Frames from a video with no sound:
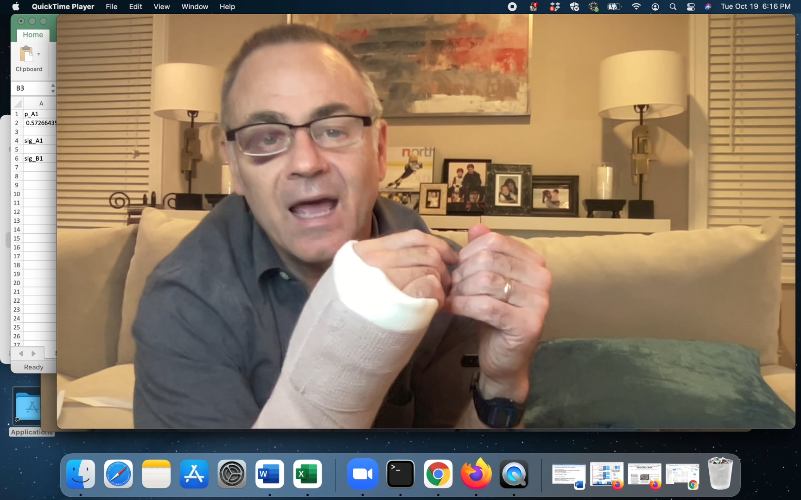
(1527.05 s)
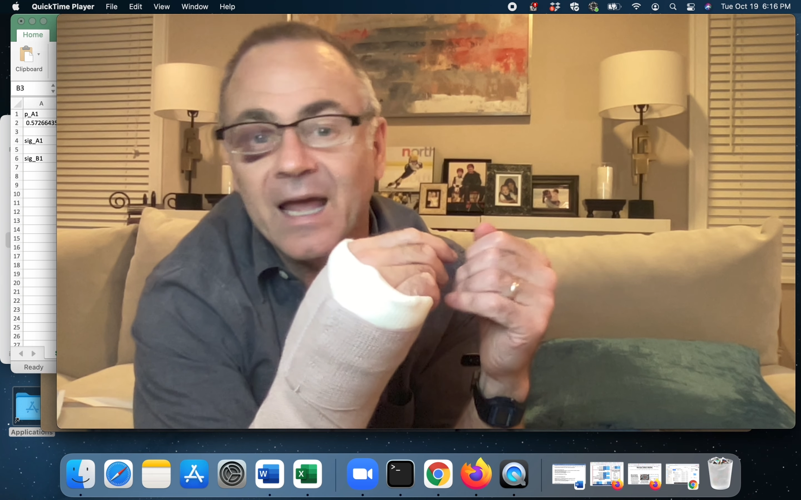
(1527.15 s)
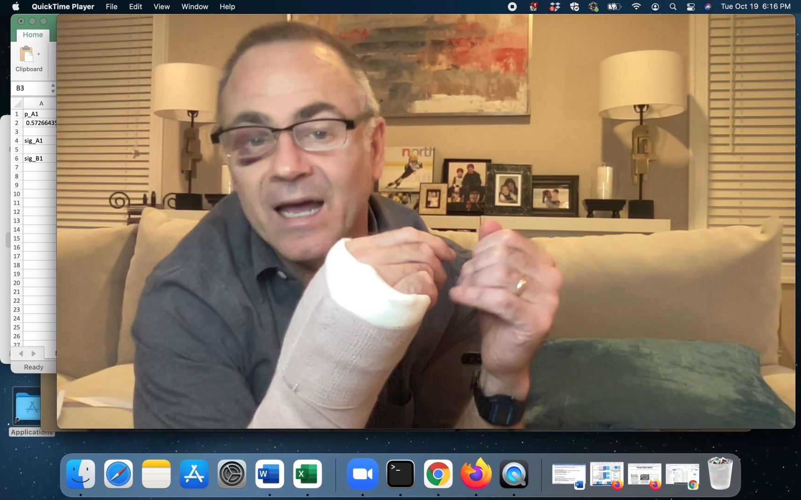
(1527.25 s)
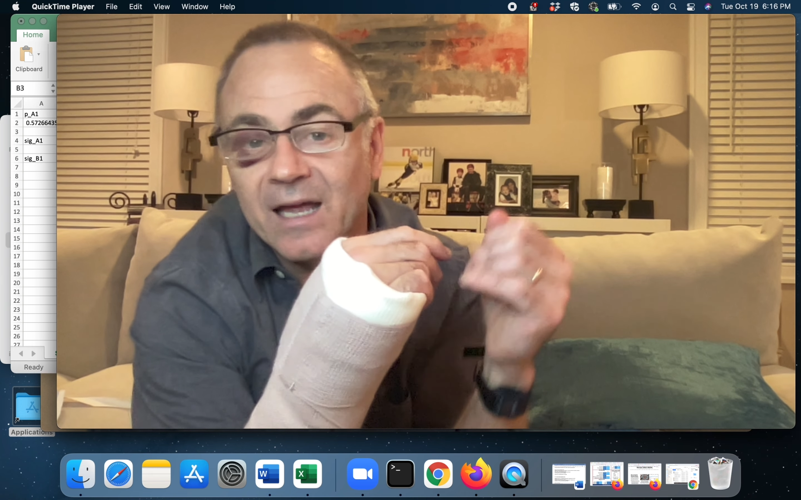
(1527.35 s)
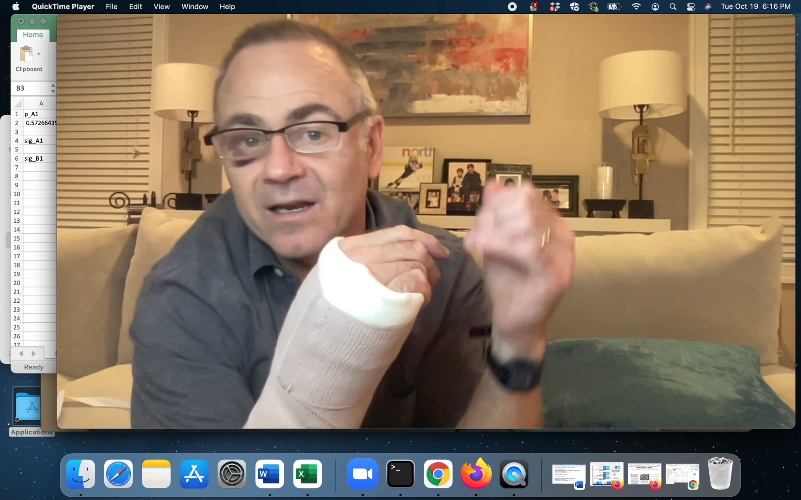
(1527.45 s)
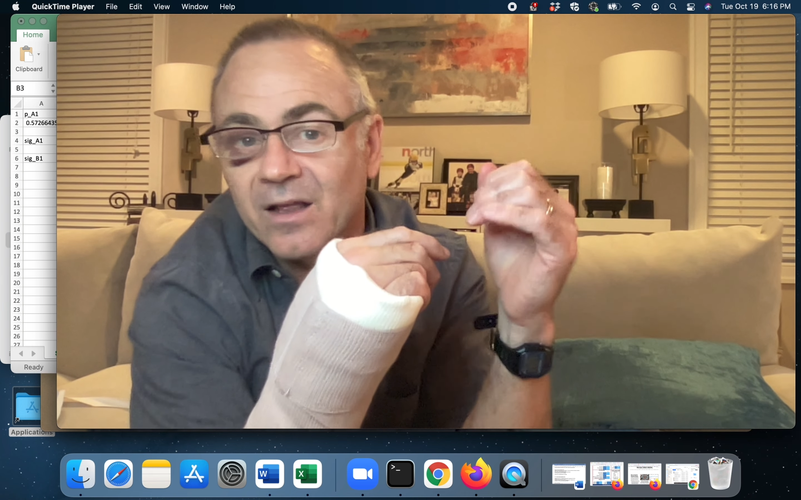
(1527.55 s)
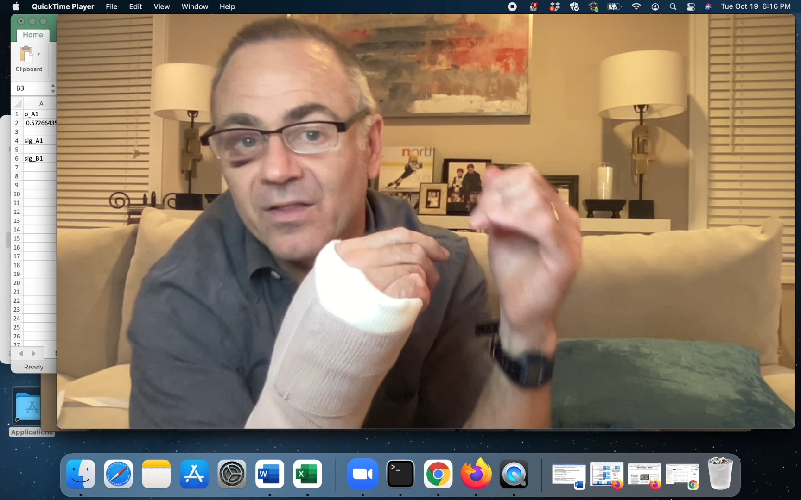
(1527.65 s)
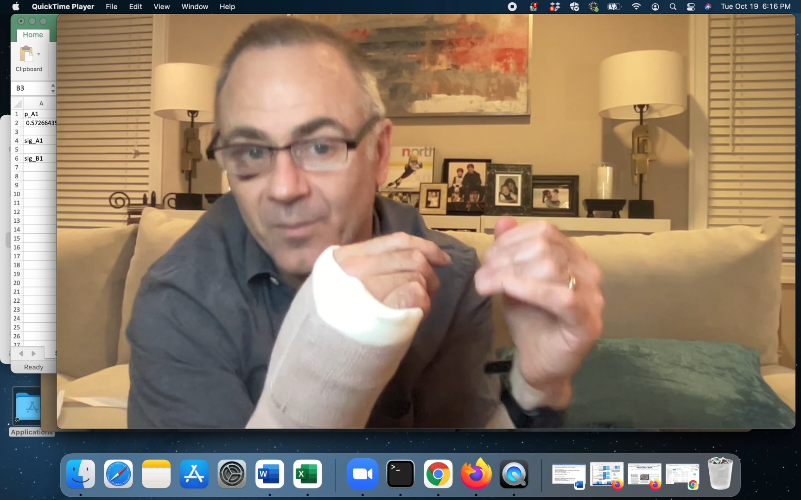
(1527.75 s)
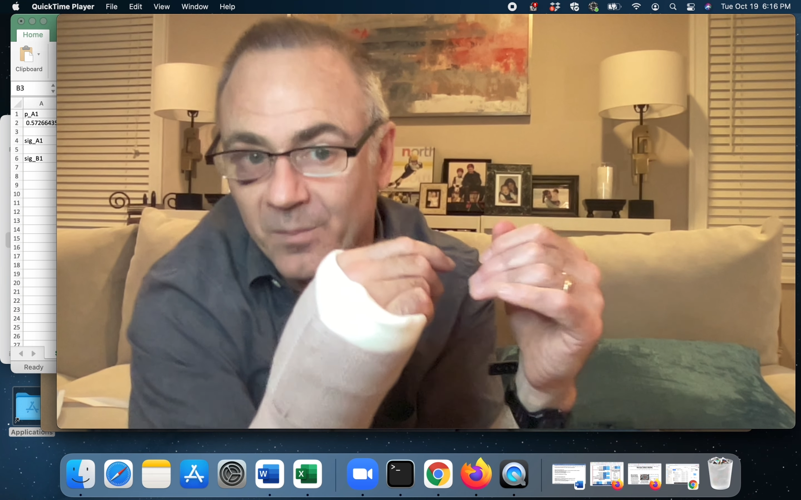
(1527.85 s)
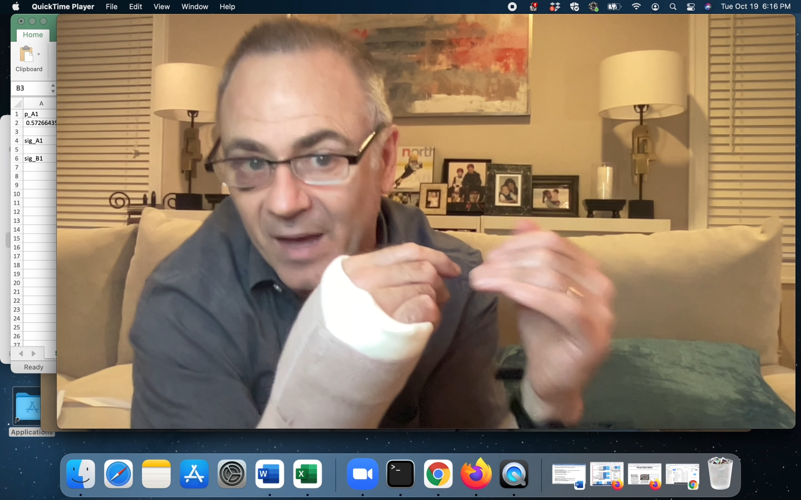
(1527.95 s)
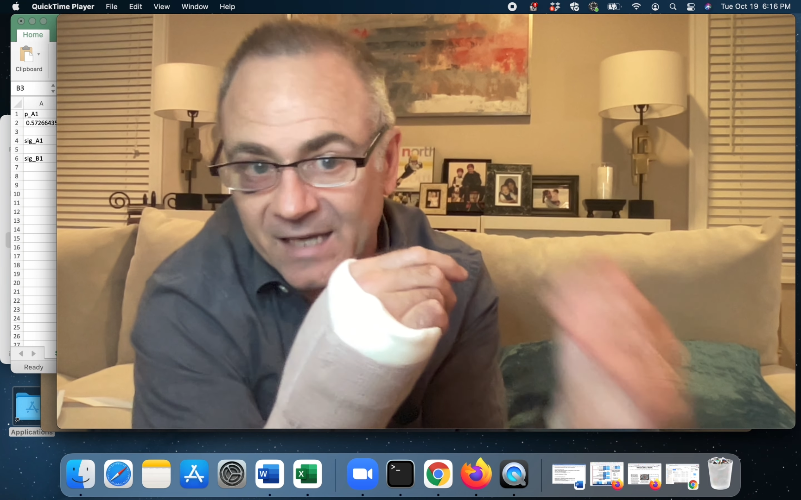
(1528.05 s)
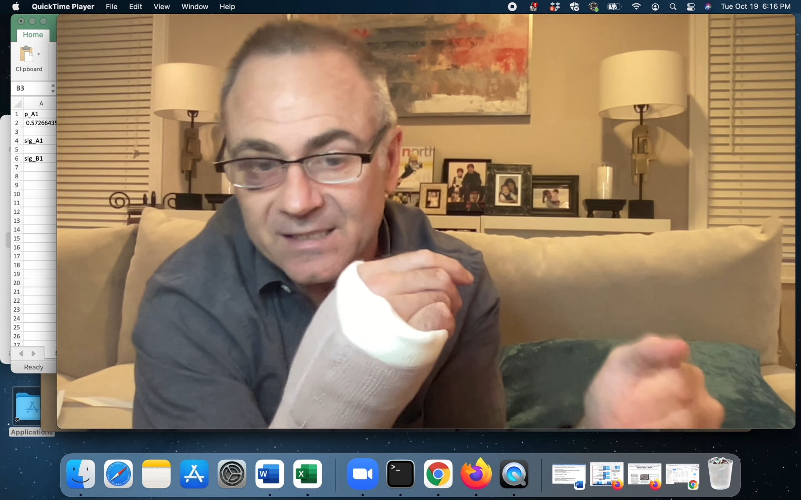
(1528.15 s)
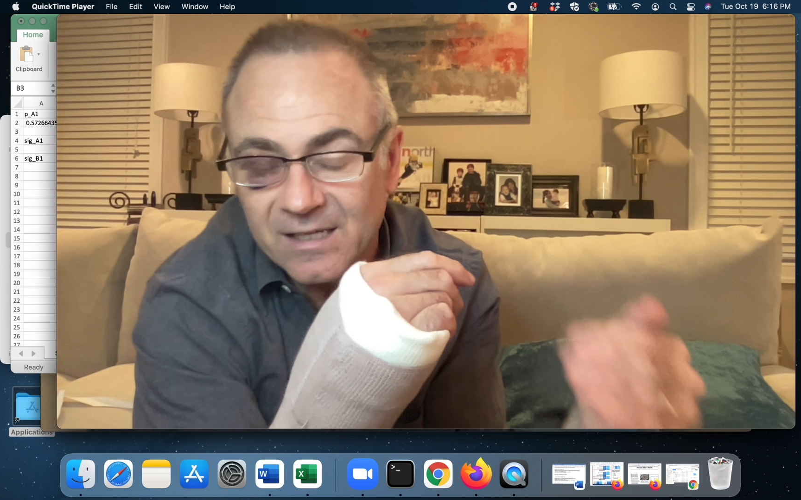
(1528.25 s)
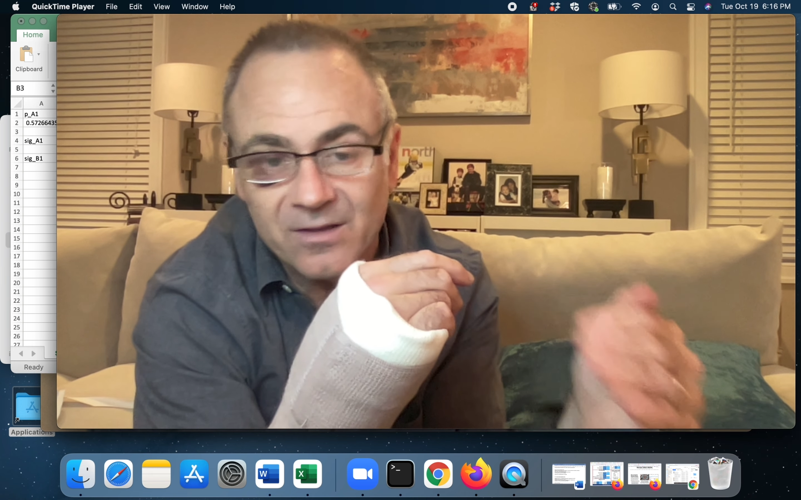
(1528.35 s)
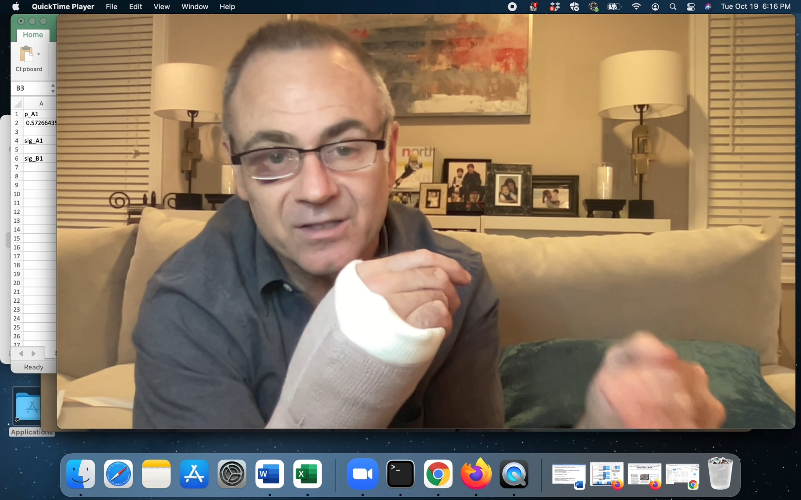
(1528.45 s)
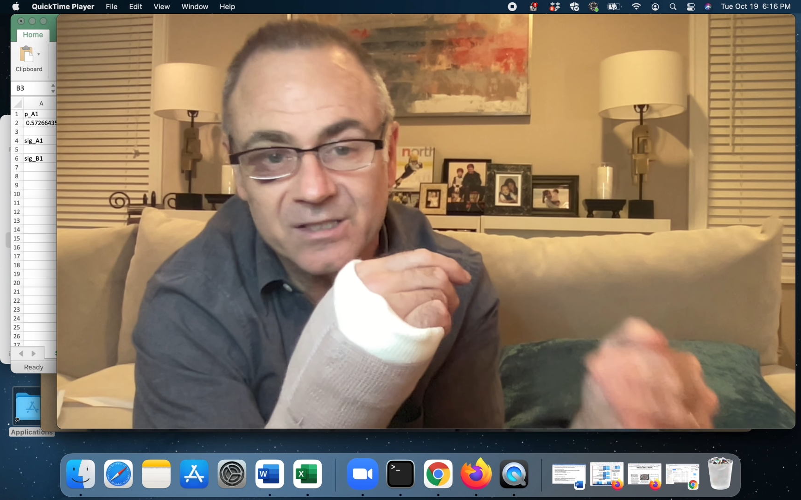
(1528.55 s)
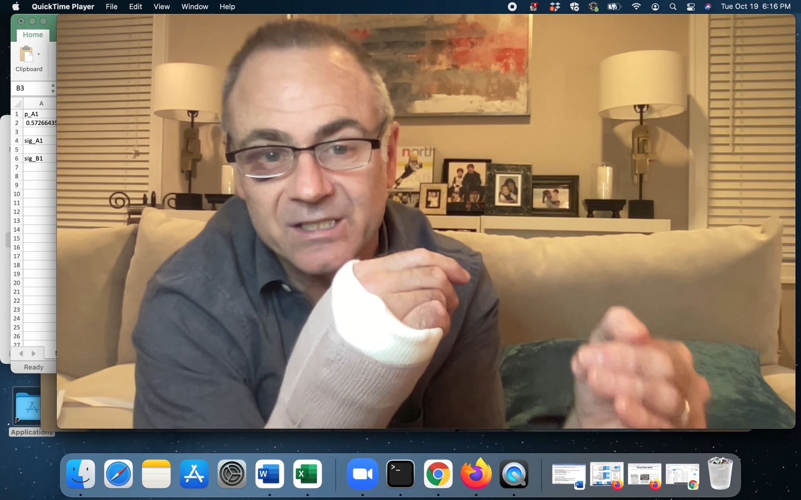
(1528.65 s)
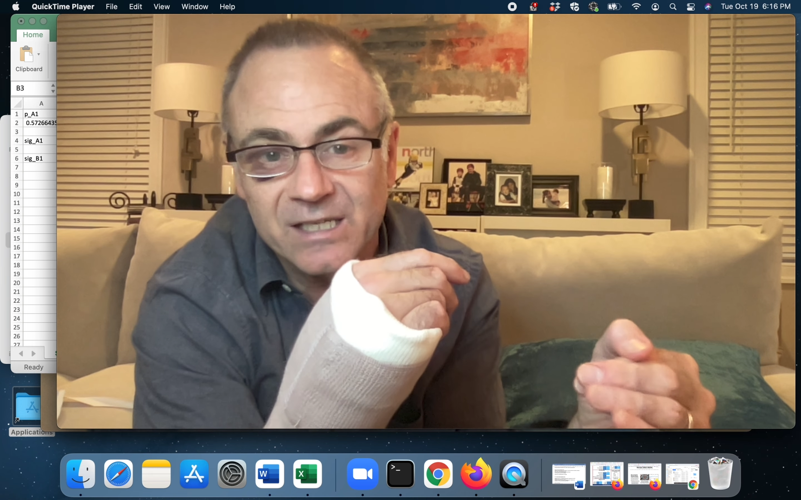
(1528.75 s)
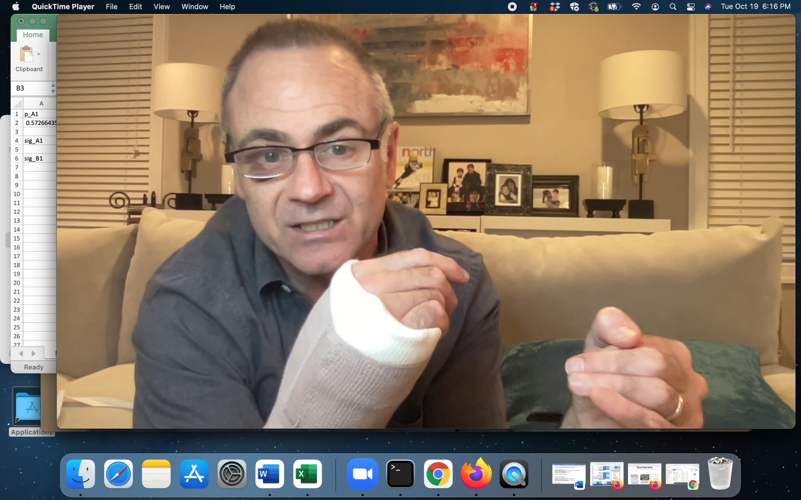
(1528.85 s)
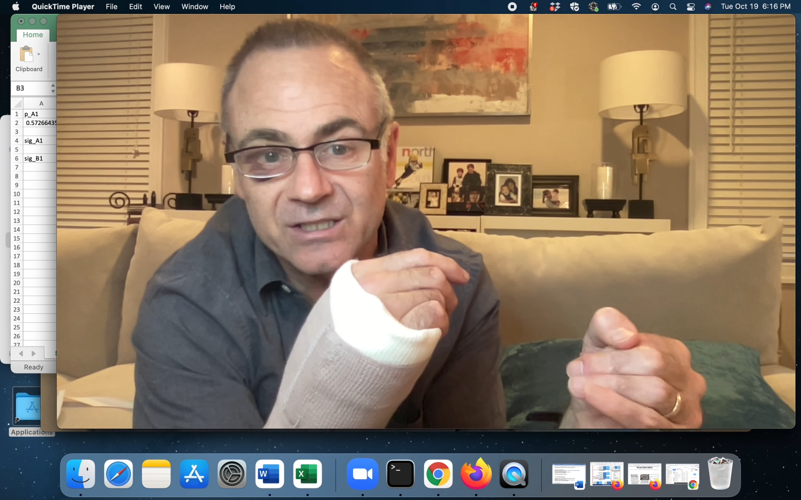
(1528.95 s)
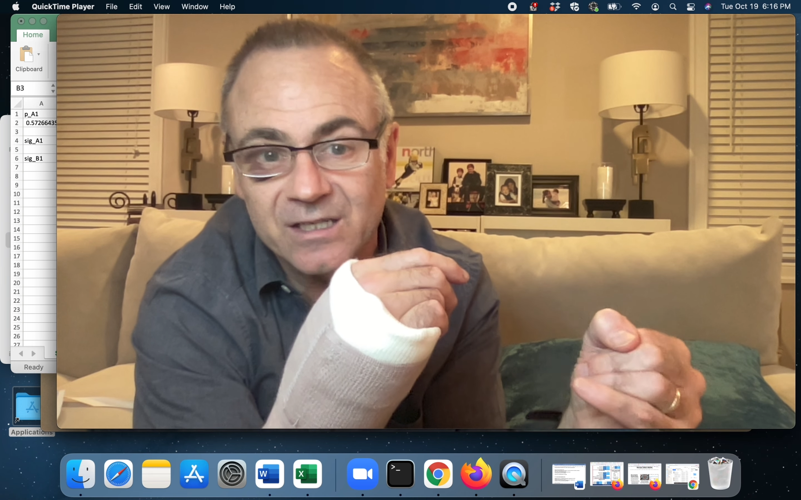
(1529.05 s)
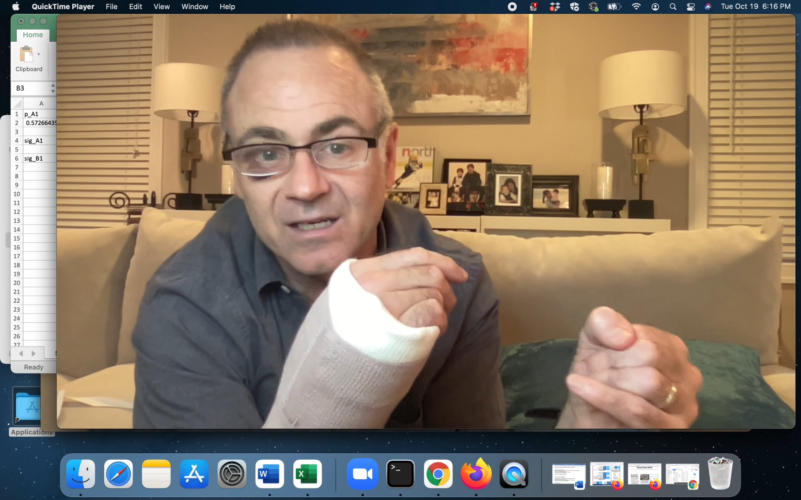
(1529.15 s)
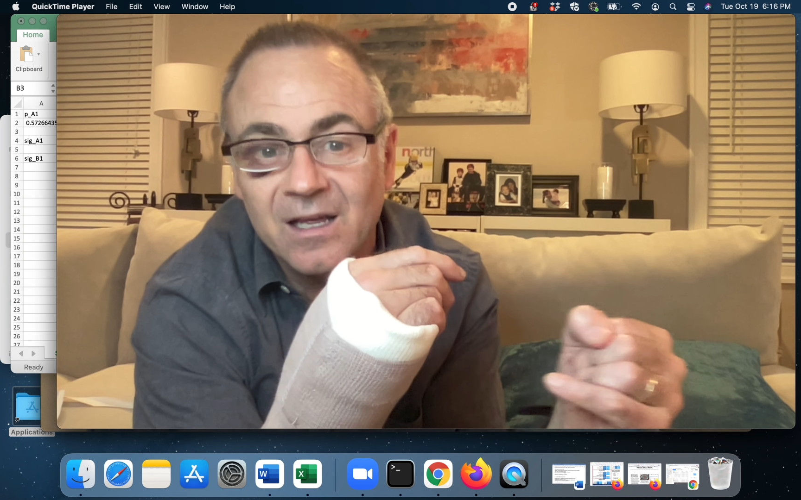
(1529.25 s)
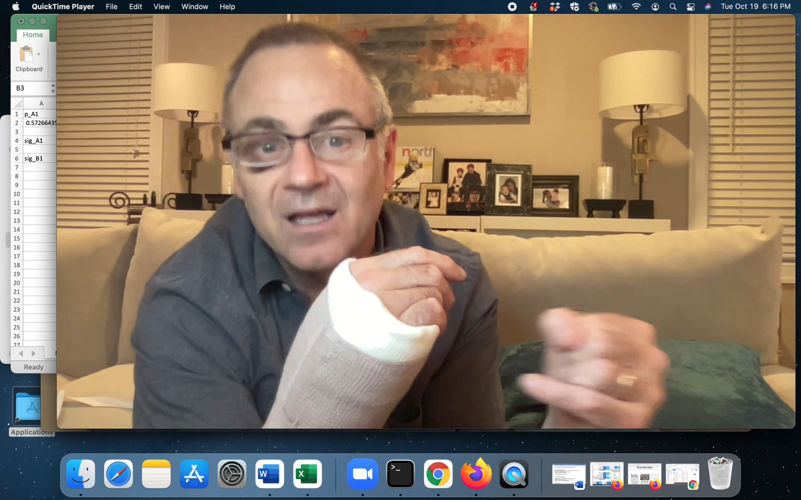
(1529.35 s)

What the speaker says: and they're basing their decision